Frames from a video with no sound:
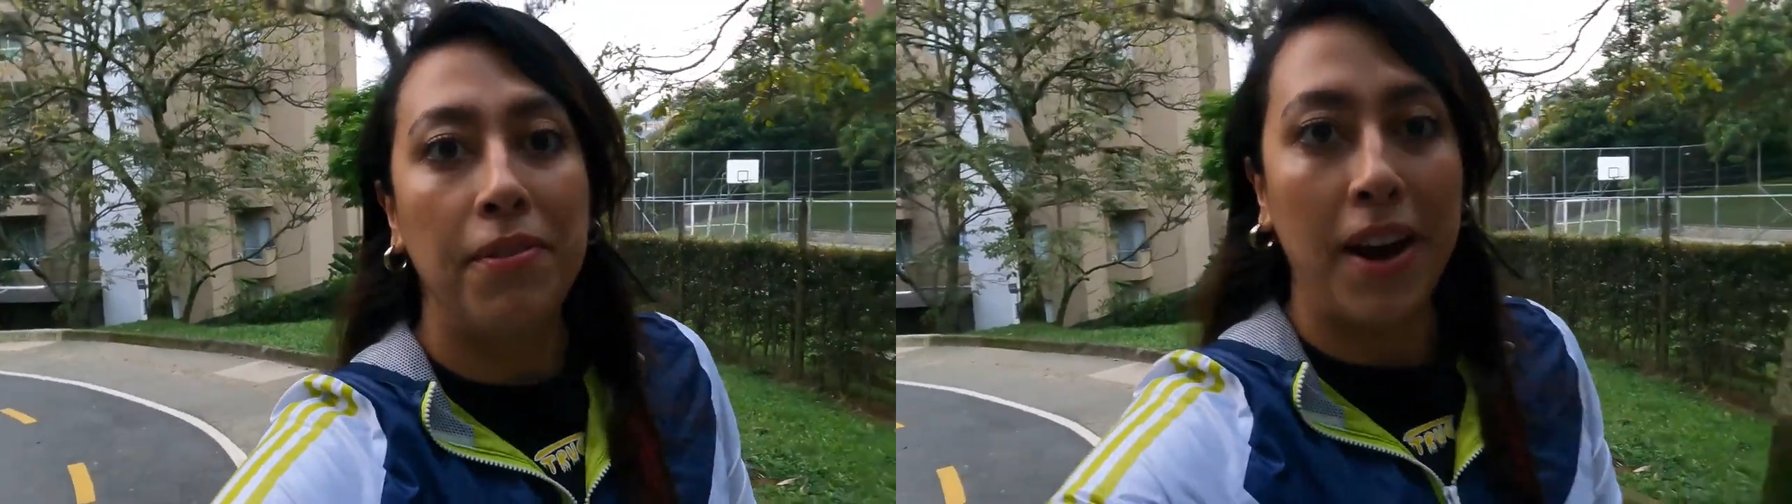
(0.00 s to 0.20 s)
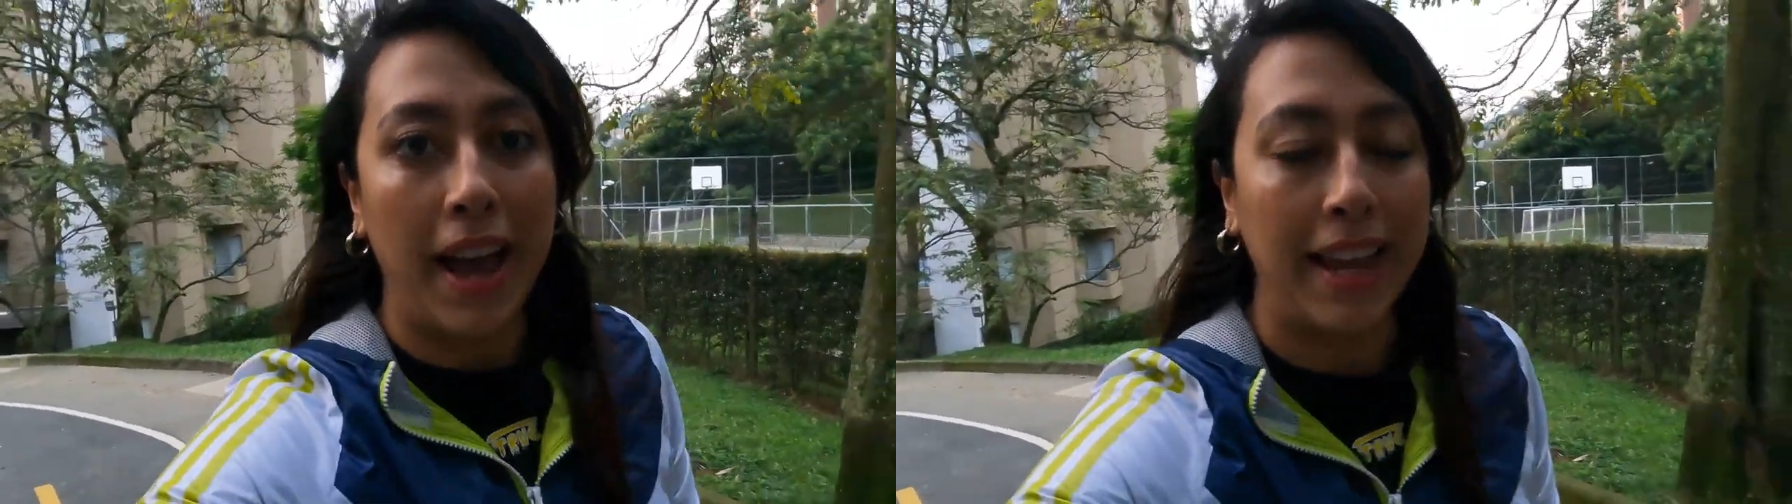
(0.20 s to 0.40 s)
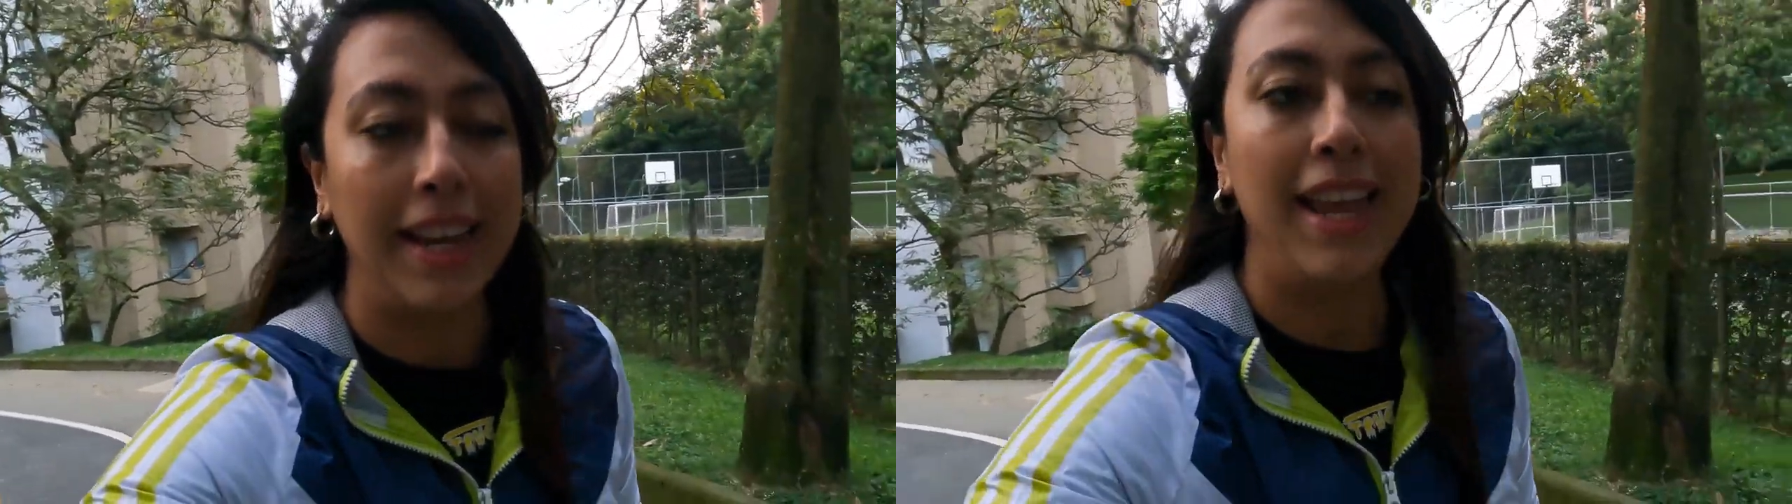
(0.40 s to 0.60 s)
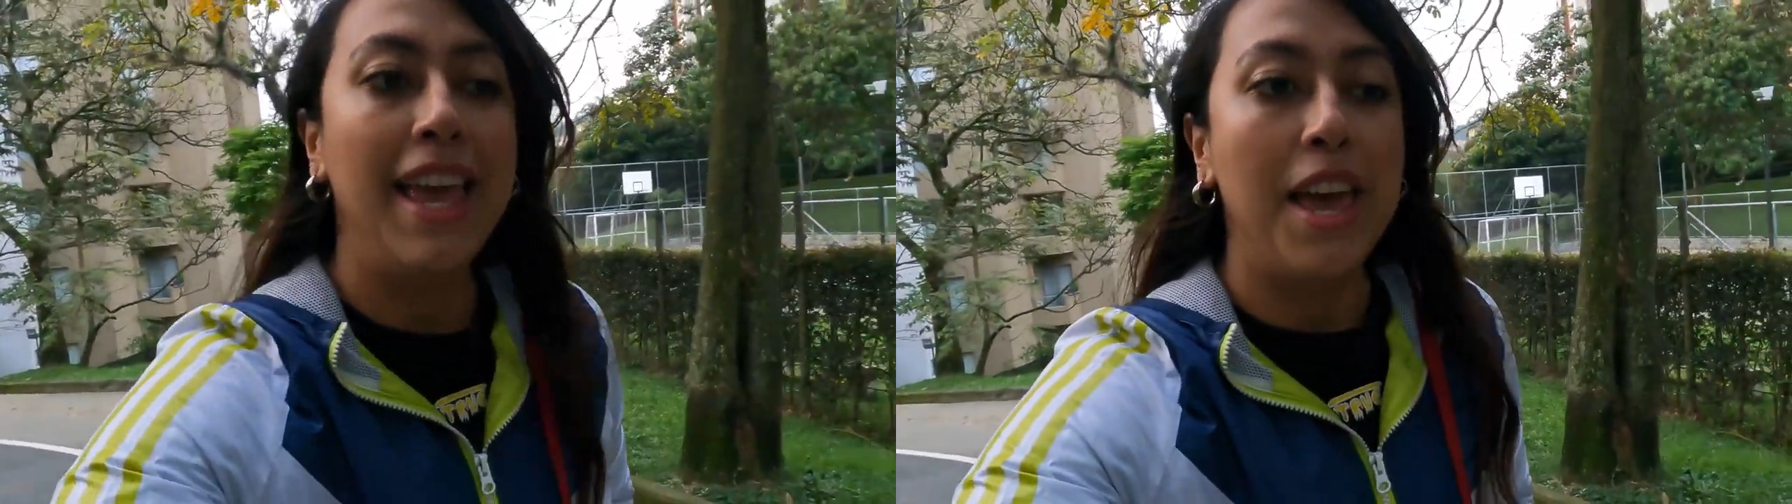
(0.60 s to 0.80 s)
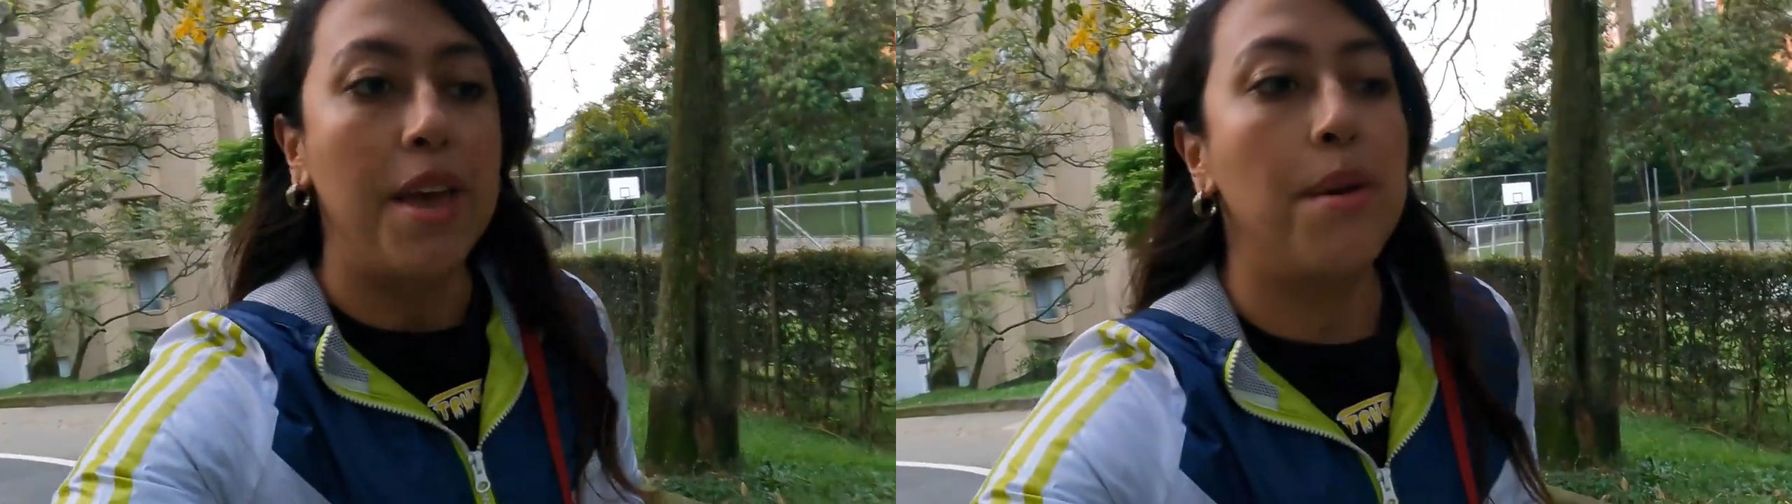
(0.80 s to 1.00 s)
fine
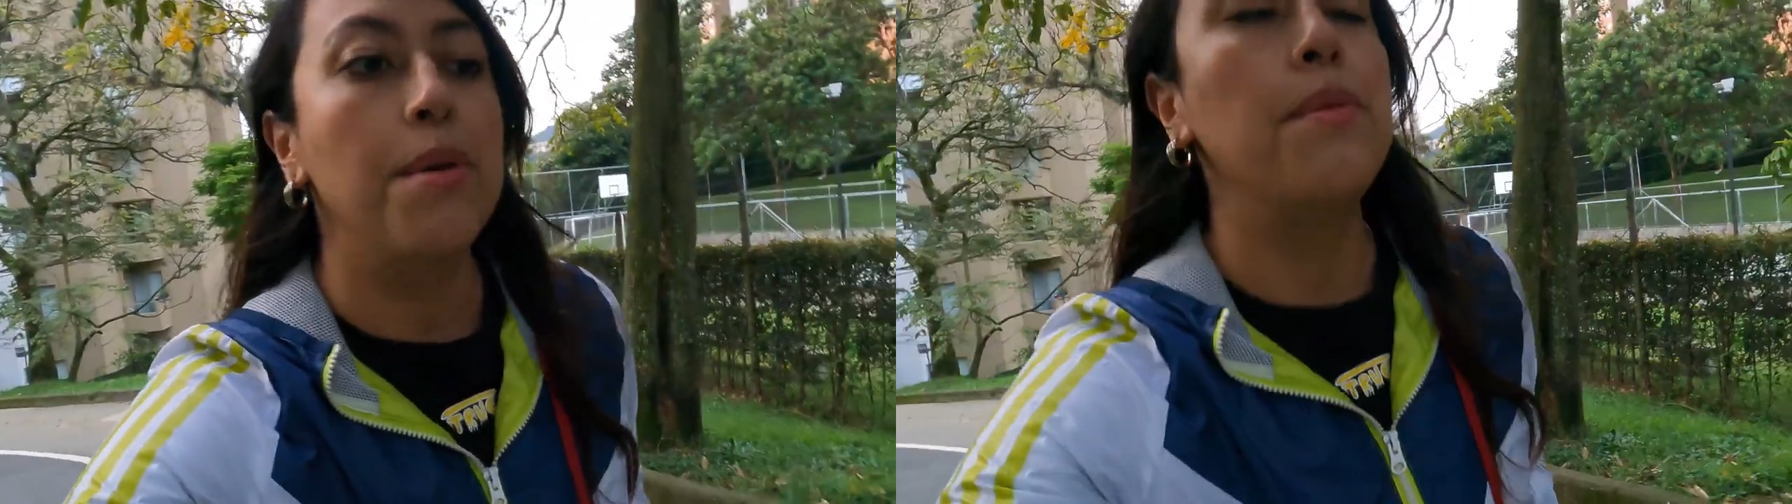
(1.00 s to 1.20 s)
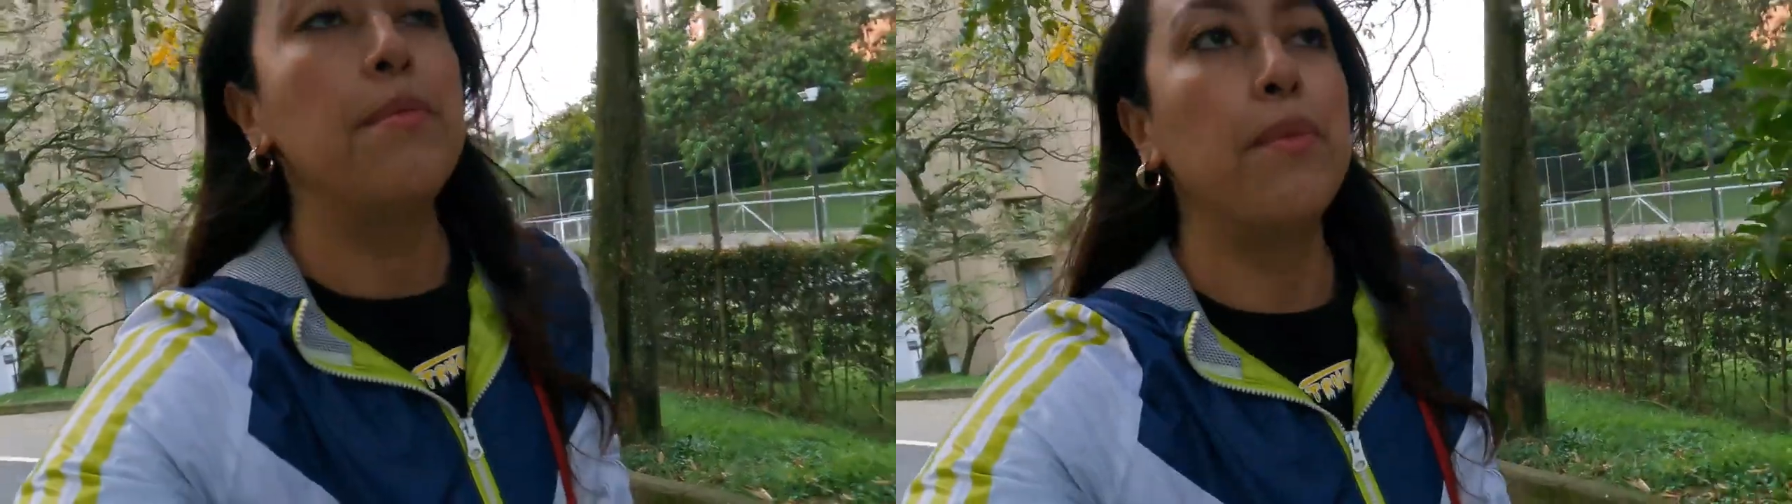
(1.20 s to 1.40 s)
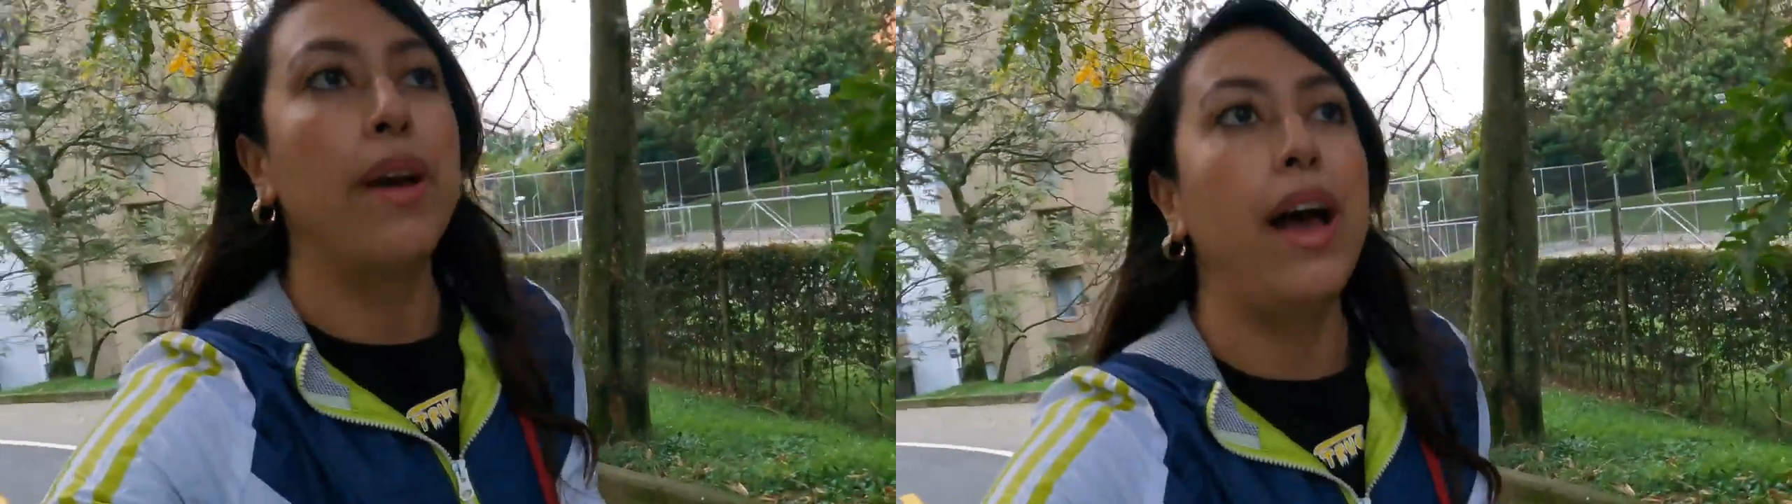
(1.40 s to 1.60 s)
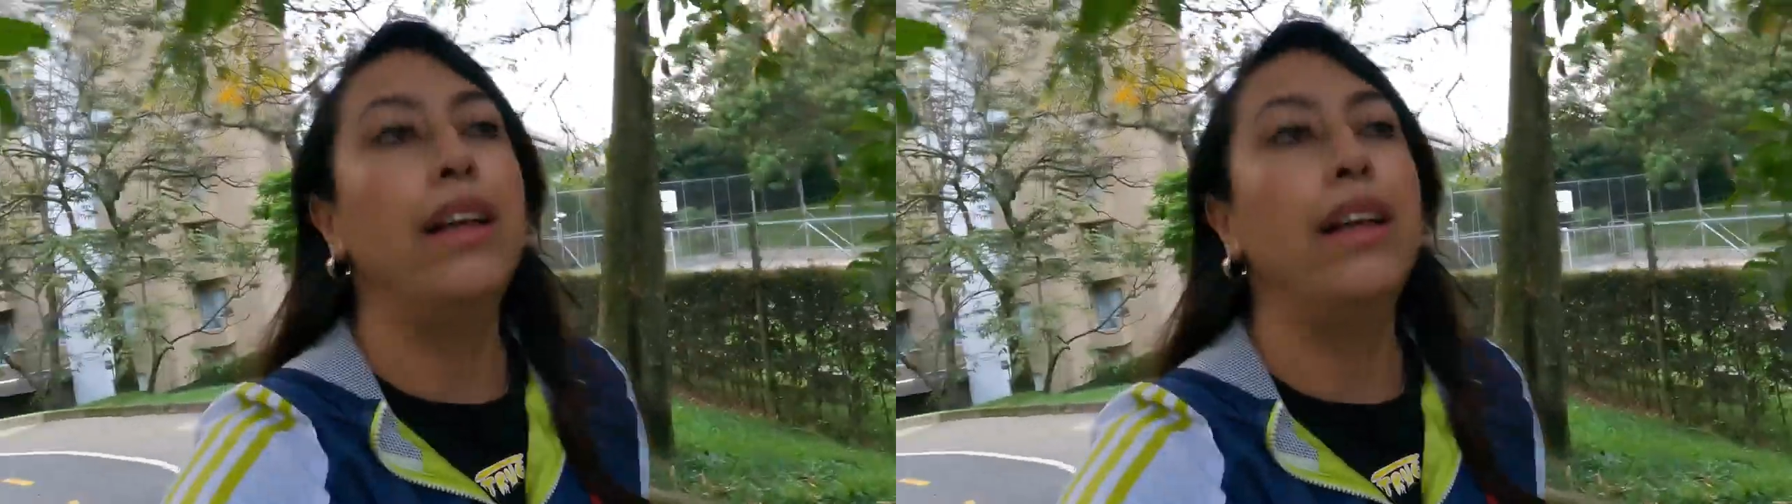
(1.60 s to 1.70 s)
um,